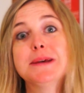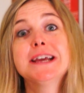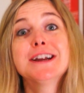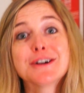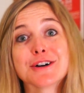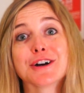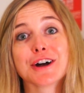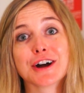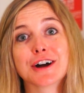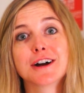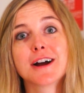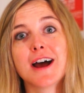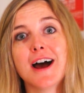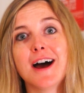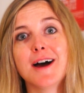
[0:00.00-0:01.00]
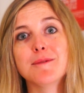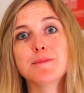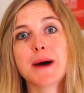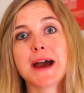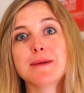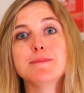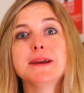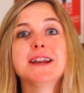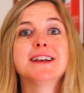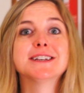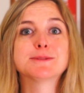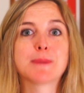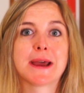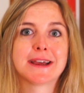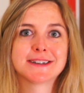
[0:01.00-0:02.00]
meet her by meeting
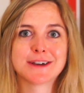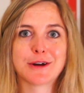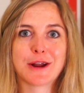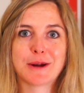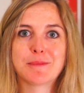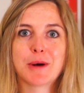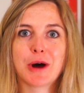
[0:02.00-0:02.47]
Spike down at a